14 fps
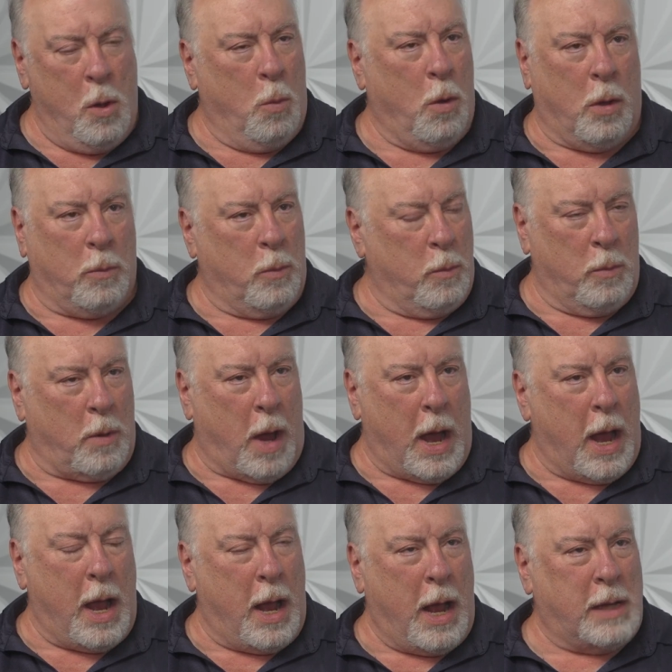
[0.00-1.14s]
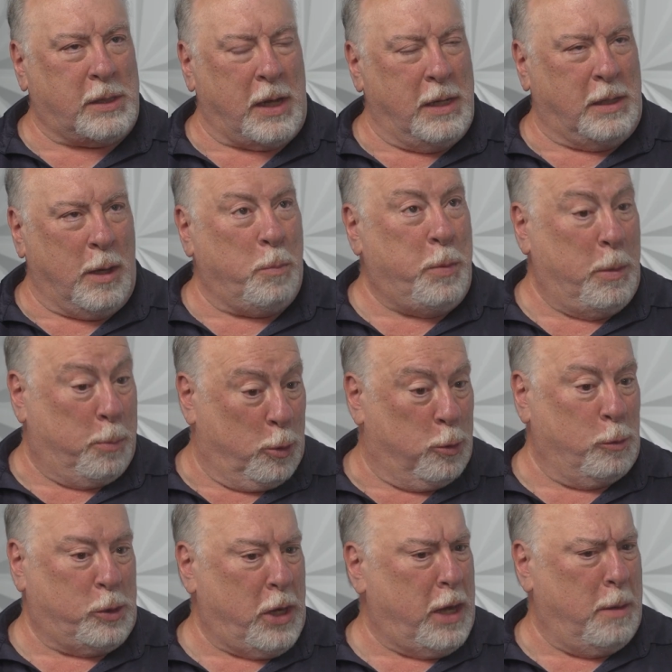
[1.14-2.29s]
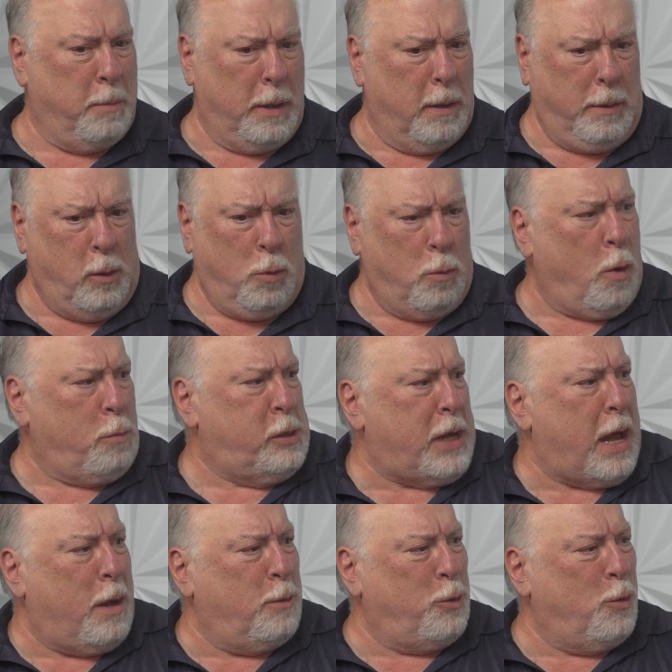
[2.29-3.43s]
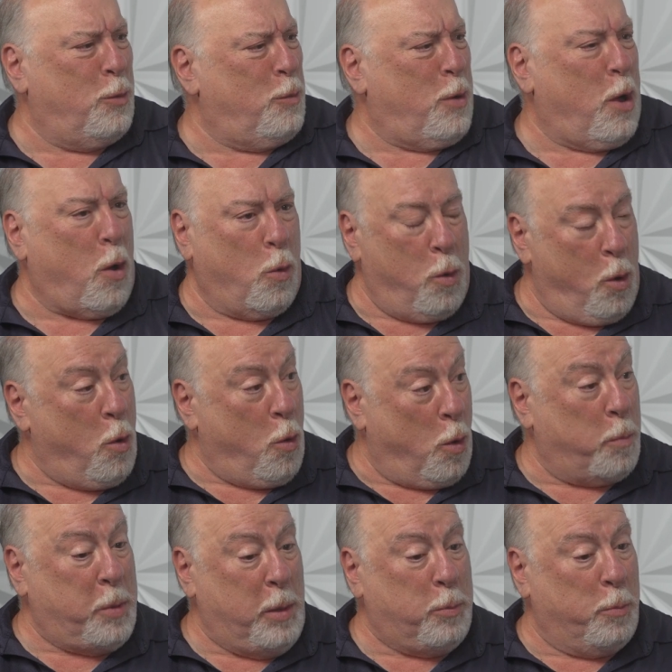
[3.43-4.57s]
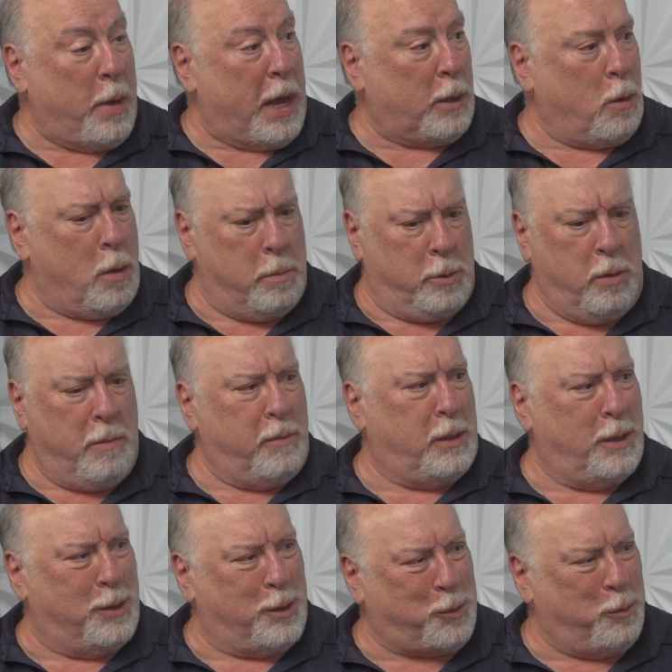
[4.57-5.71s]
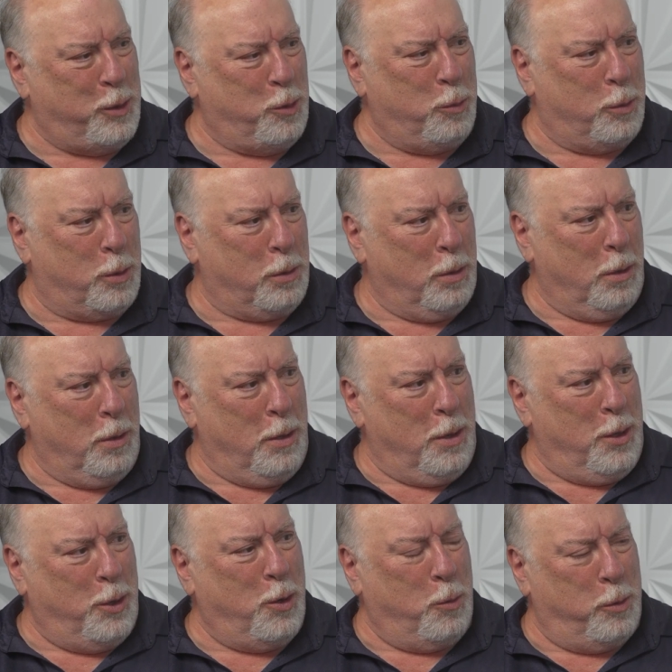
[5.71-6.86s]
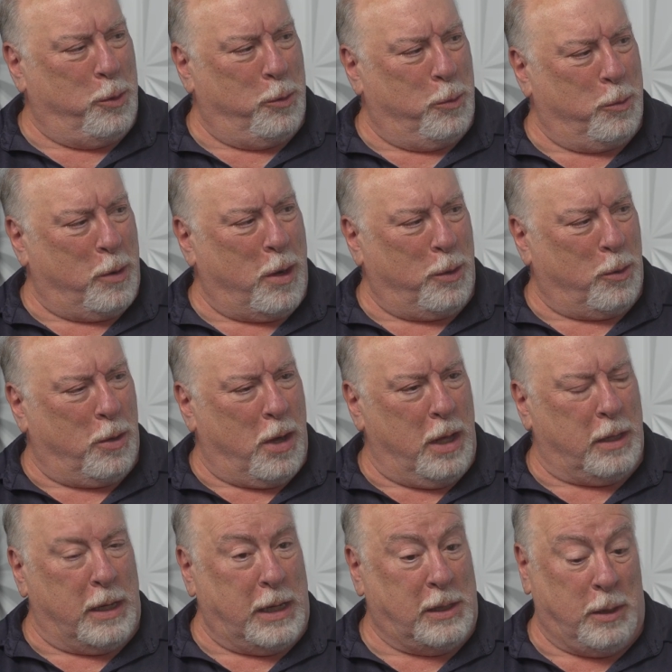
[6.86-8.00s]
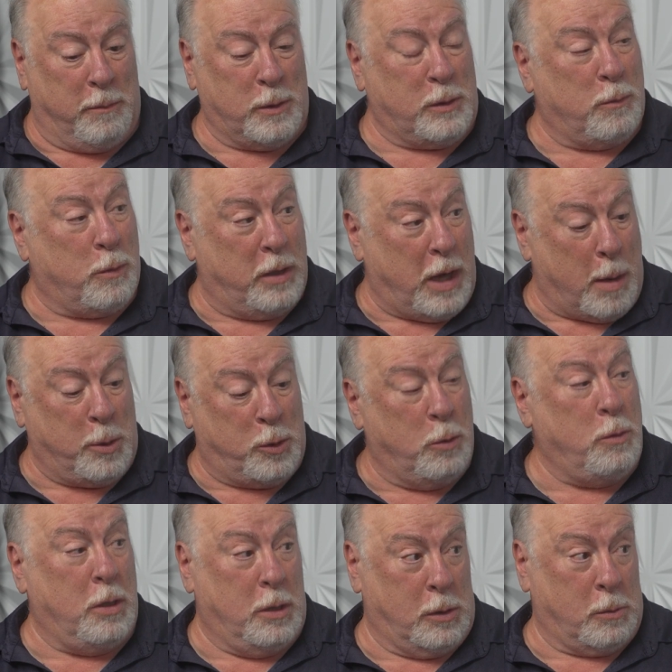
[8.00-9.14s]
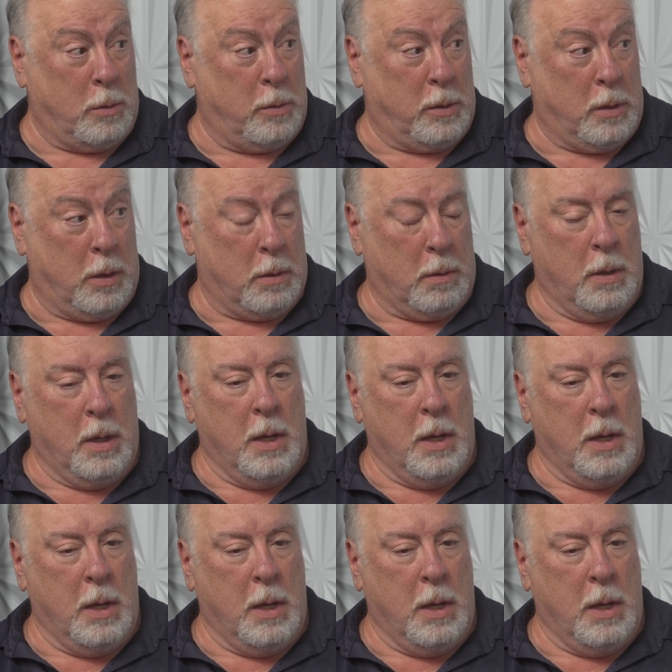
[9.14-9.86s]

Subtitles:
Well, as I tell people who say to me that you're always out, or people back home, you never did this when you were on Long Island. I said, first of all, the opportunities weren't there.